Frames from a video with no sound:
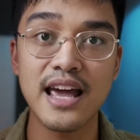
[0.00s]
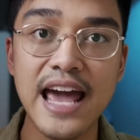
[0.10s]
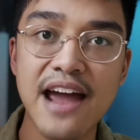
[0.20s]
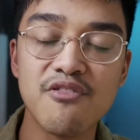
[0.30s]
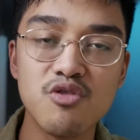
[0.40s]

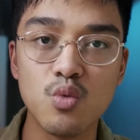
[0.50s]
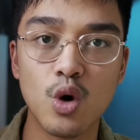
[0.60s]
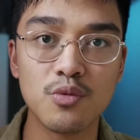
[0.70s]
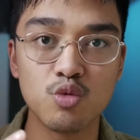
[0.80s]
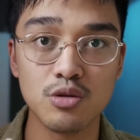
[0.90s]

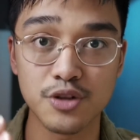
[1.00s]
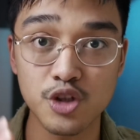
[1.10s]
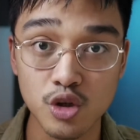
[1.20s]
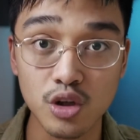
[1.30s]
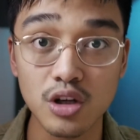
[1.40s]
everyone will
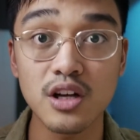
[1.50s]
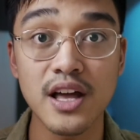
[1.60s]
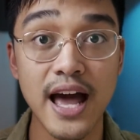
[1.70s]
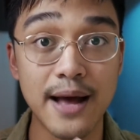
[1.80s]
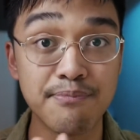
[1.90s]
mature
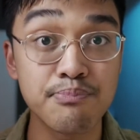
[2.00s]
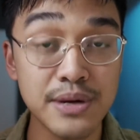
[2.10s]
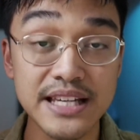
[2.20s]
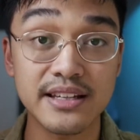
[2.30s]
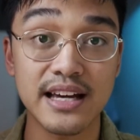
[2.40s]
and
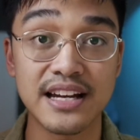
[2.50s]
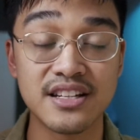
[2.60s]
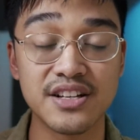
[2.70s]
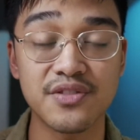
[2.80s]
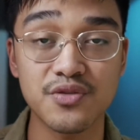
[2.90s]
peak
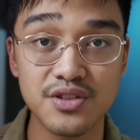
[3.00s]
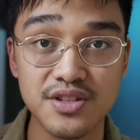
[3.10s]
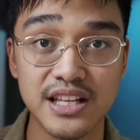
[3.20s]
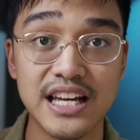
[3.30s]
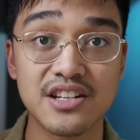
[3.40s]
at different
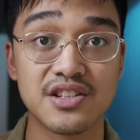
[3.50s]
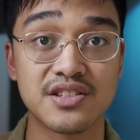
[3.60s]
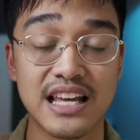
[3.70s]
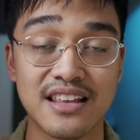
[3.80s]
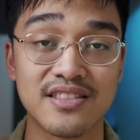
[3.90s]

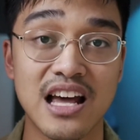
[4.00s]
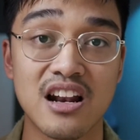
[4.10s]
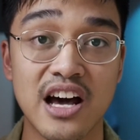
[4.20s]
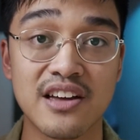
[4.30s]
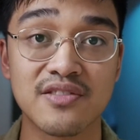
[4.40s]
stages in their
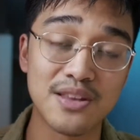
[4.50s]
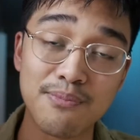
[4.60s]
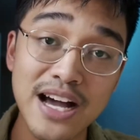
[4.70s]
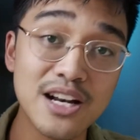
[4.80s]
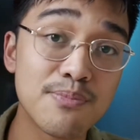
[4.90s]
life. The
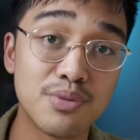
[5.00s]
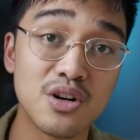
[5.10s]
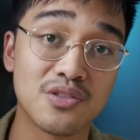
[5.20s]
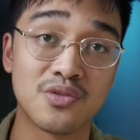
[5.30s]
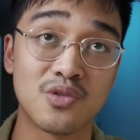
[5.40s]
man
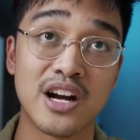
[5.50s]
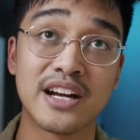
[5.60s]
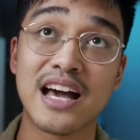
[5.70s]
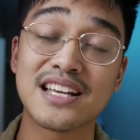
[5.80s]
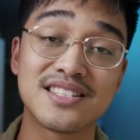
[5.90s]
above,
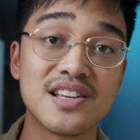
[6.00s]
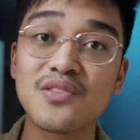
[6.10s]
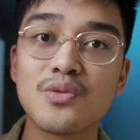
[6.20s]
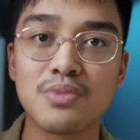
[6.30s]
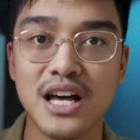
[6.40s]
right, has
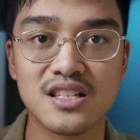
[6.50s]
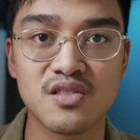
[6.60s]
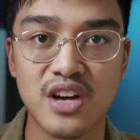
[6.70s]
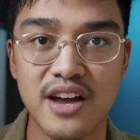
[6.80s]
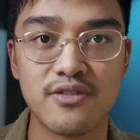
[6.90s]
different plans
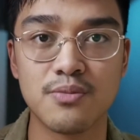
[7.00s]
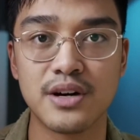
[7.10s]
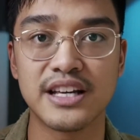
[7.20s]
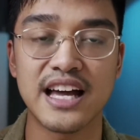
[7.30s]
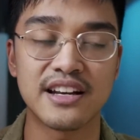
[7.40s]
for
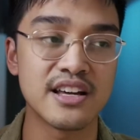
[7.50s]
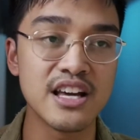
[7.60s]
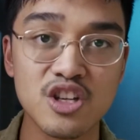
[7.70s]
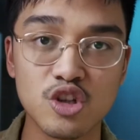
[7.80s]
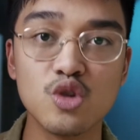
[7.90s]
everybody, and
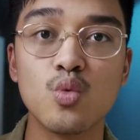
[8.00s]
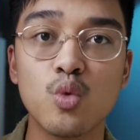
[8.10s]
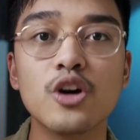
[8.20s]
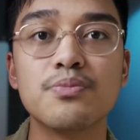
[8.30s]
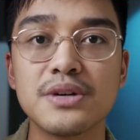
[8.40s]
you
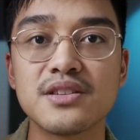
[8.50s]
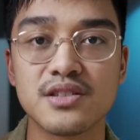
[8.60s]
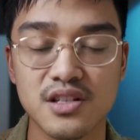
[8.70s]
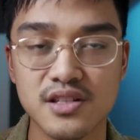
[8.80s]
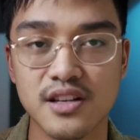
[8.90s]
will be
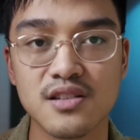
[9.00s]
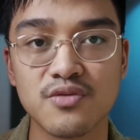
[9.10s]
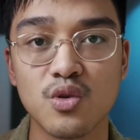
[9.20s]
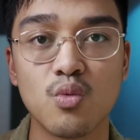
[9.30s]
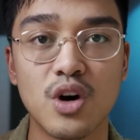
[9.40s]

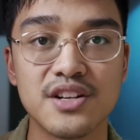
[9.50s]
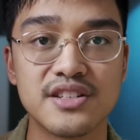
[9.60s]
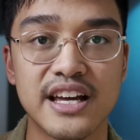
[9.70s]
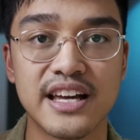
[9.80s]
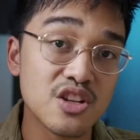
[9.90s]
successful one
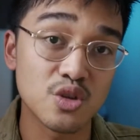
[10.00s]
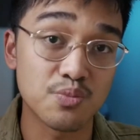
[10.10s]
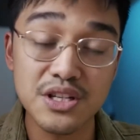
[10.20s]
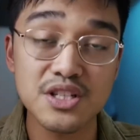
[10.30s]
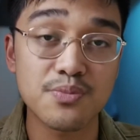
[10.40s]
day. You'll
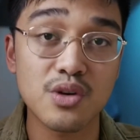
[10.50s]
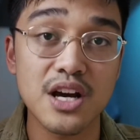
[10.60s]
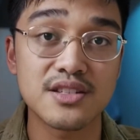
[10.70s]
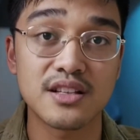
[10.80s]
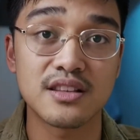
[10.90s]
be surprised that